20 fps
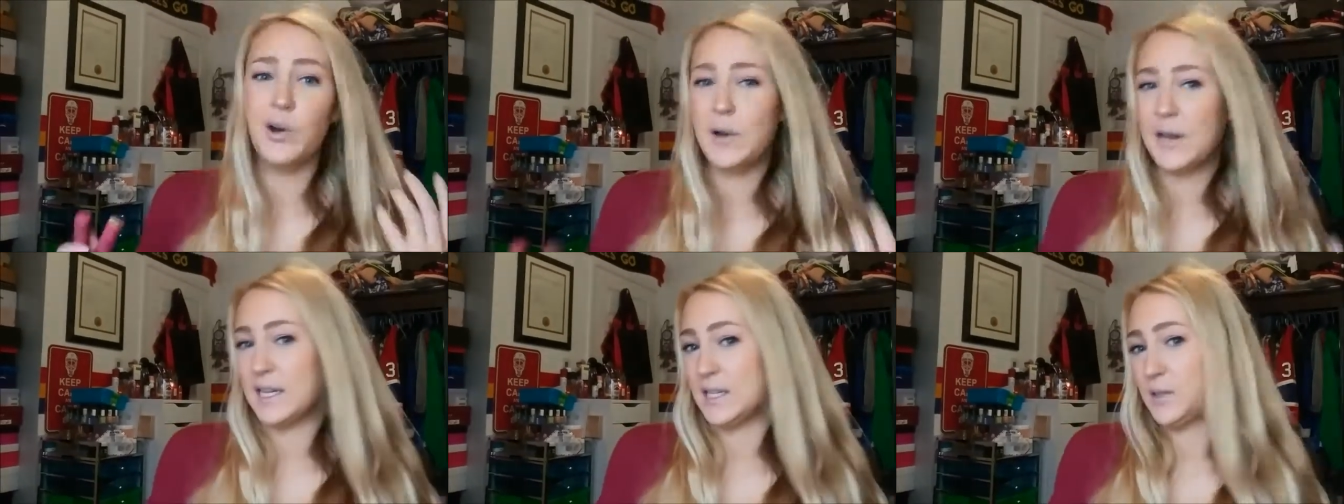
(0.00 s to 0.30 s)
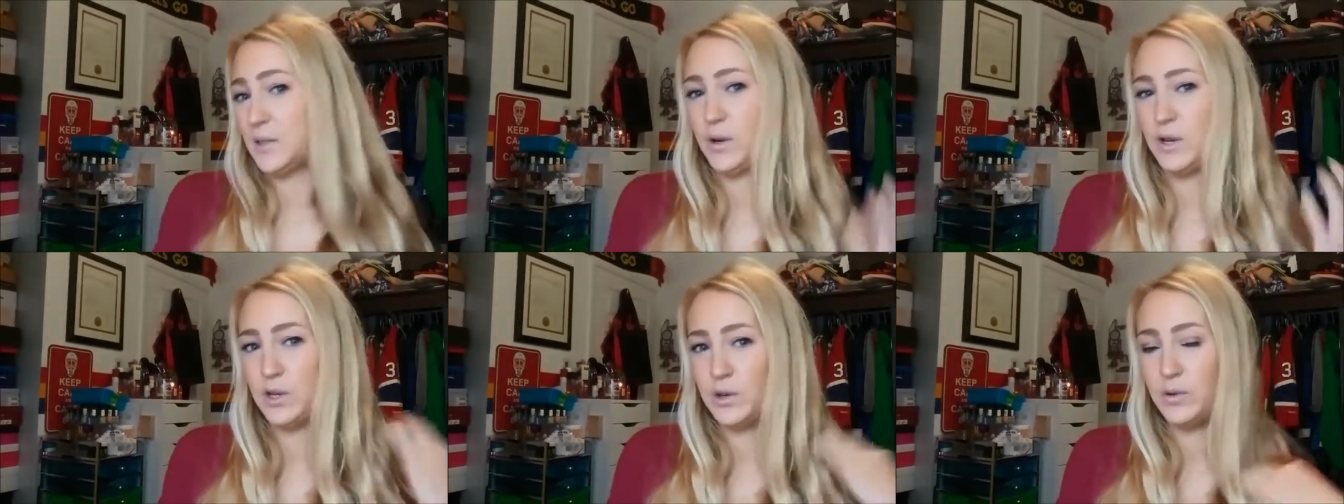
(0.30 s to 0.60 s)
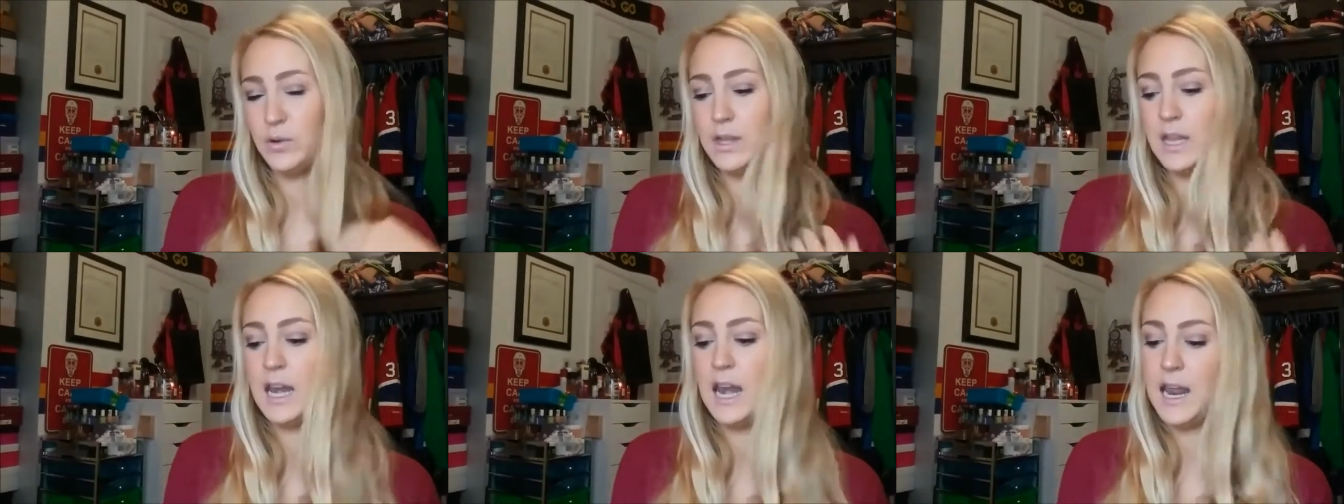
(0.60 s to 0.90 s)
Okay, so I
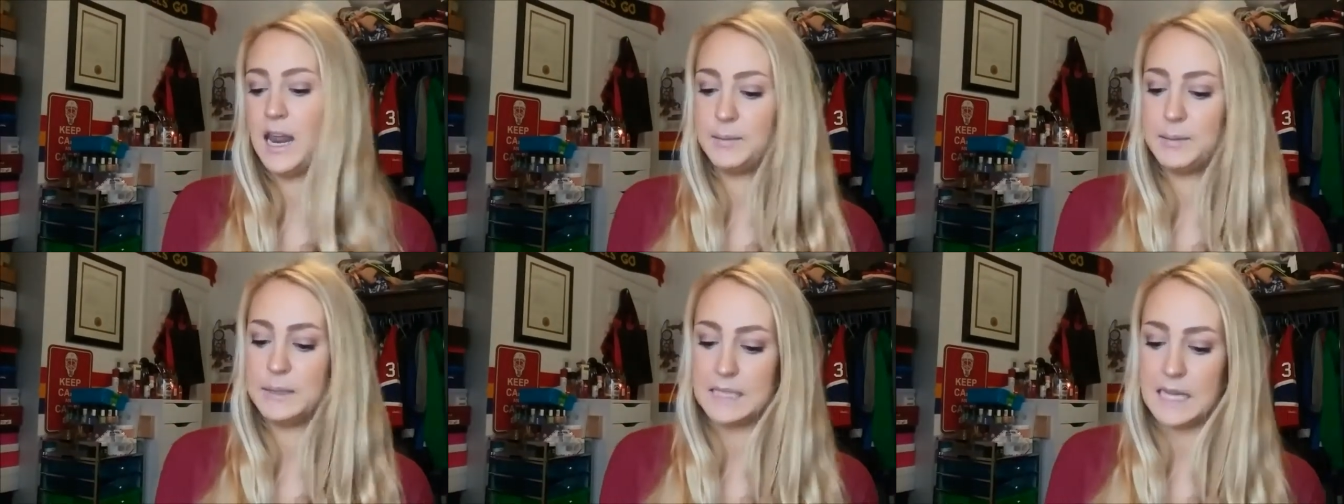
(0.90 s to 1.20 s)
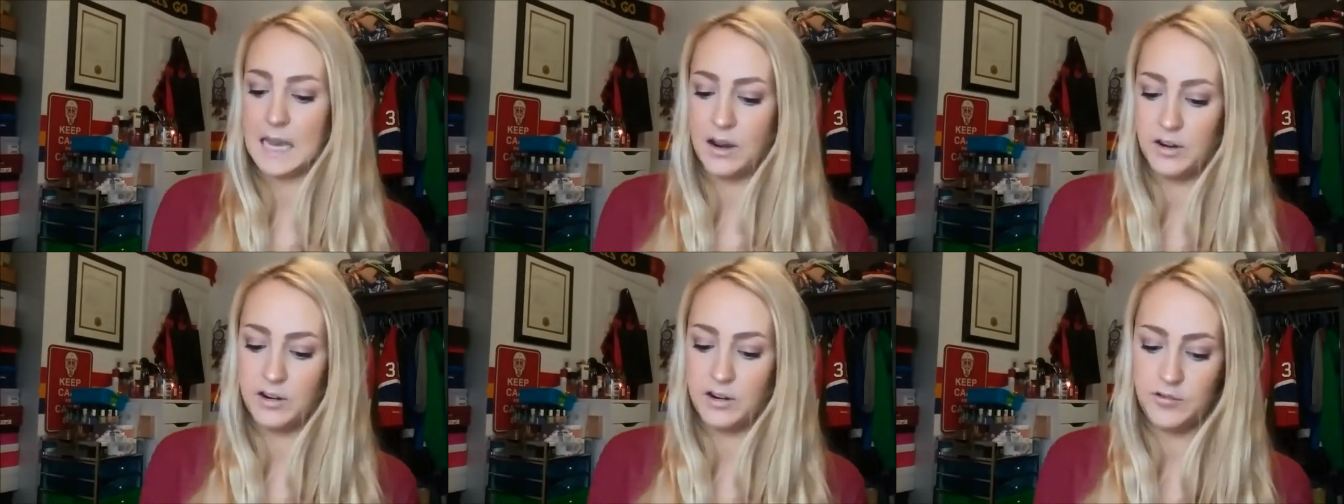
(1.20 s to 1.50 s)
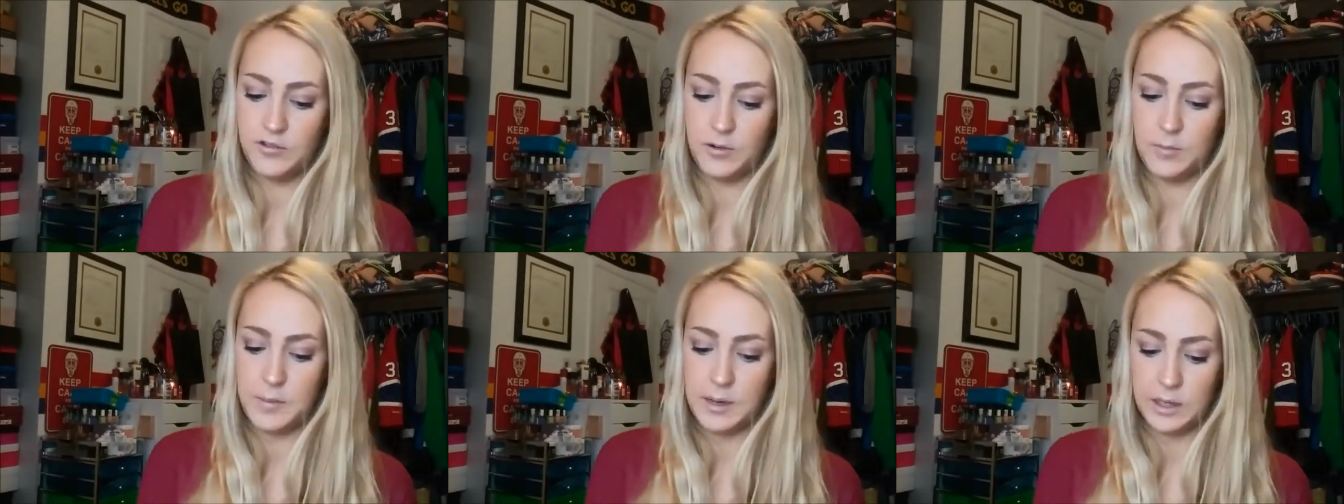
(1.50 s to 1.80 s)
knew the name sounded
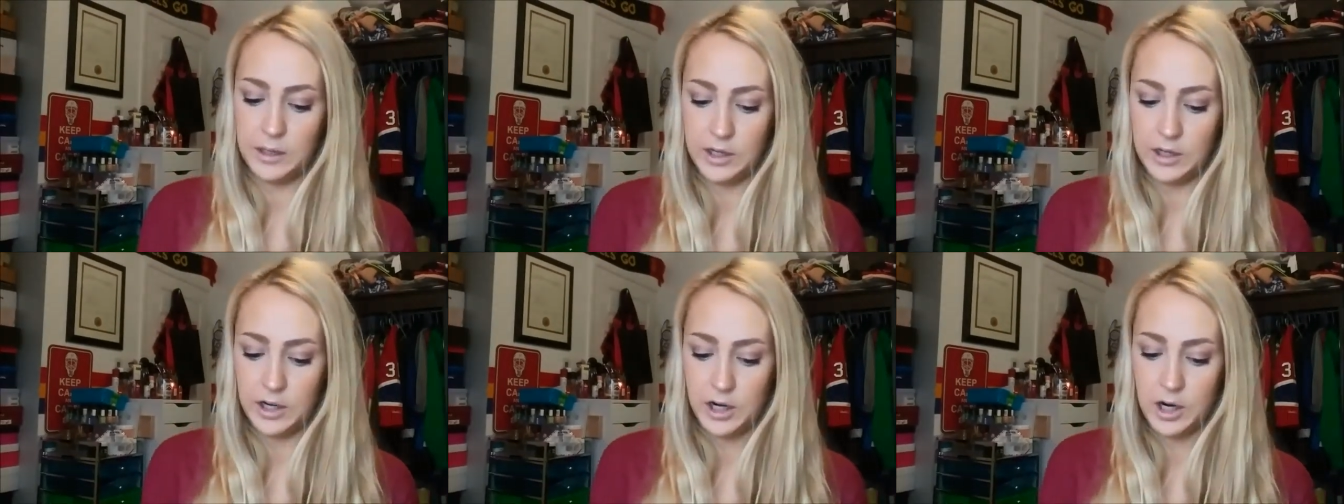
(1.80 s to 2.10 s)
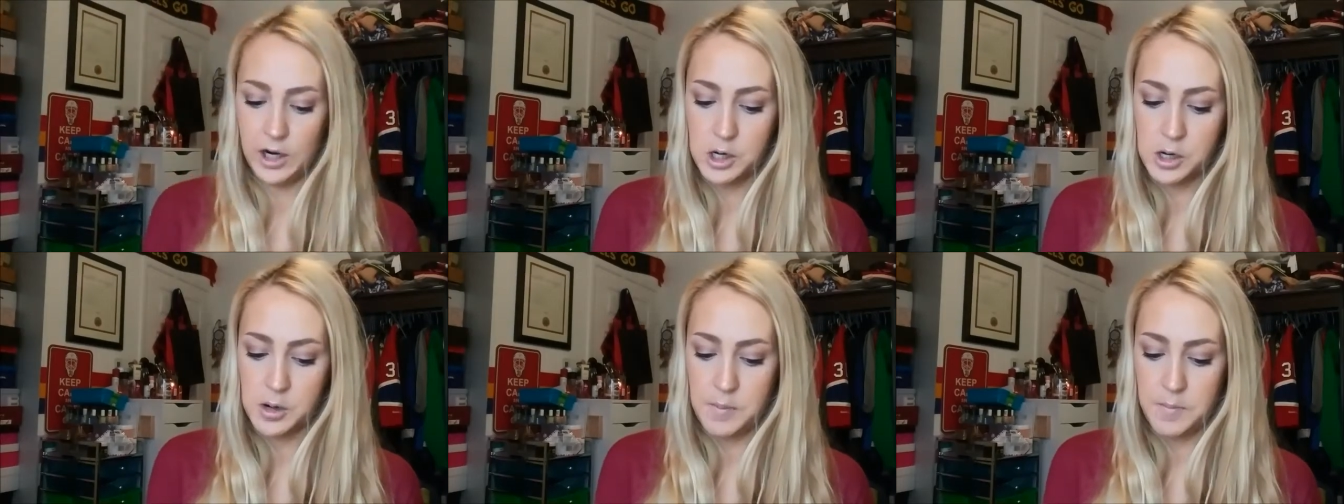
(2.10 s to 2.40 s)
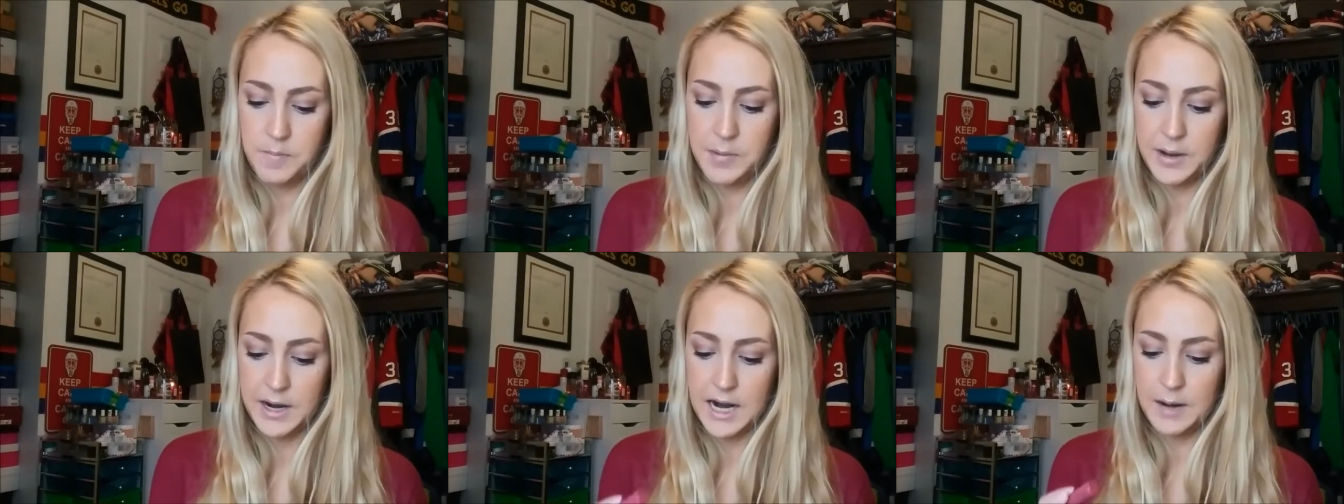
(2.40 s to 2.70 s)
familiar,
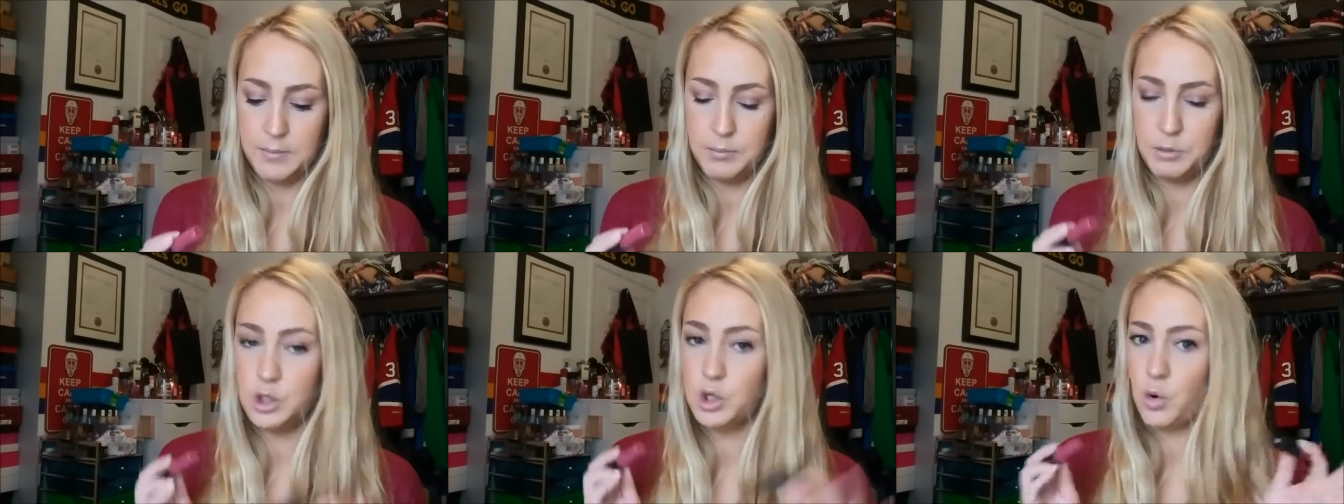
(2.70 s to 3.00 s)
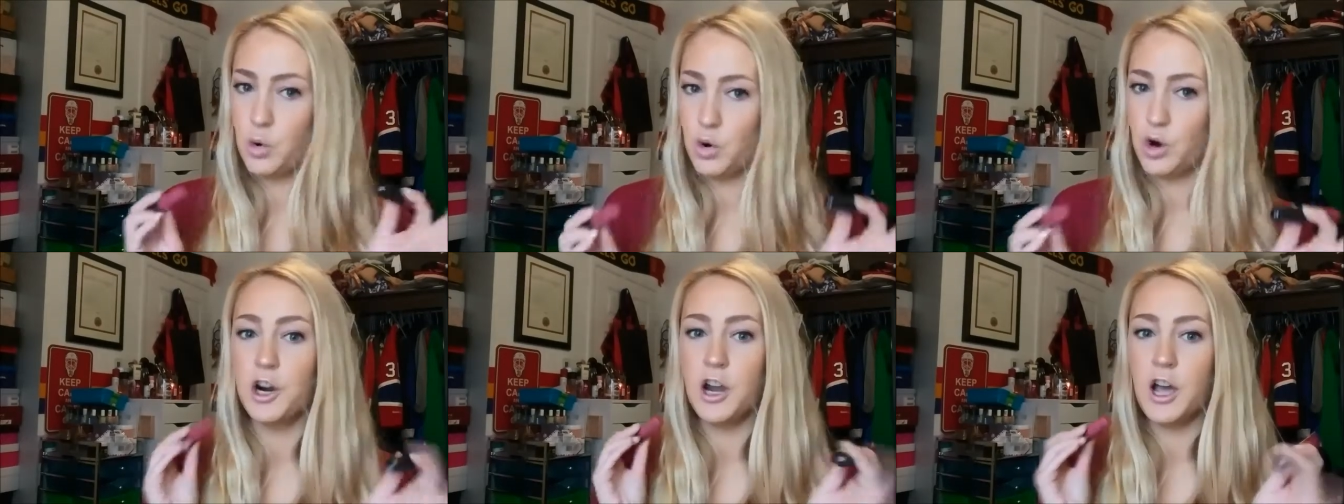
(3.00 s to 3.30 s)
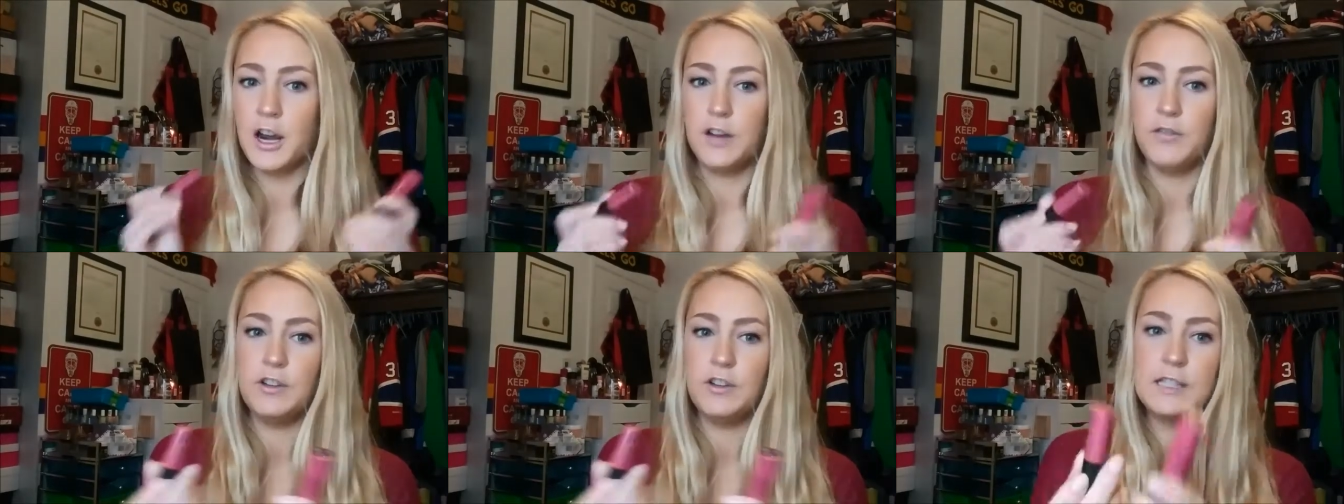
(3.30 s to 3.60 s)
but I'm torn
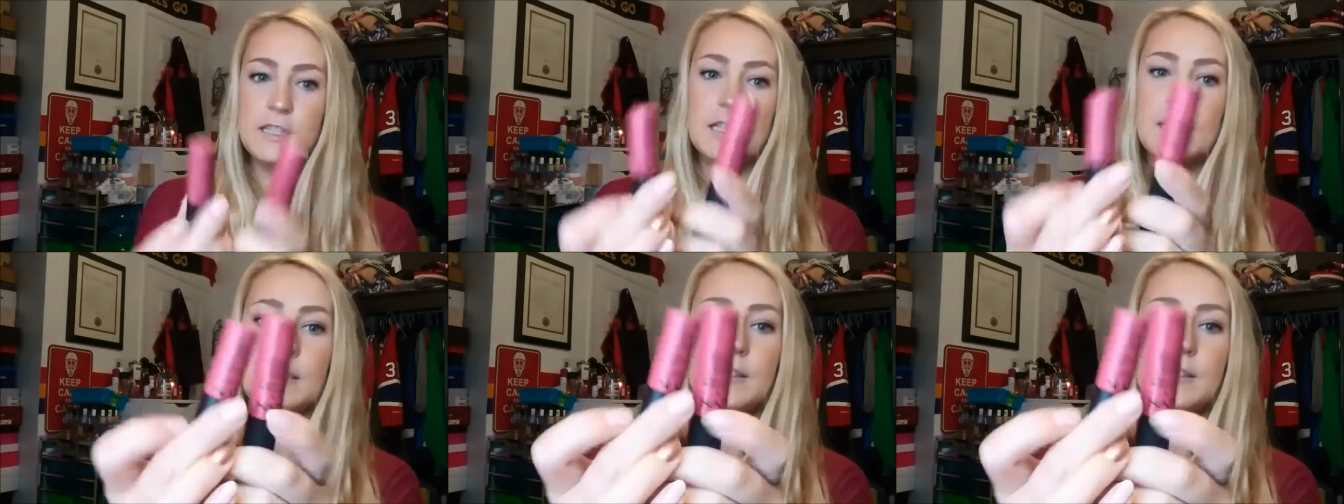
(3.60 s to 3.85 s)
on if it's the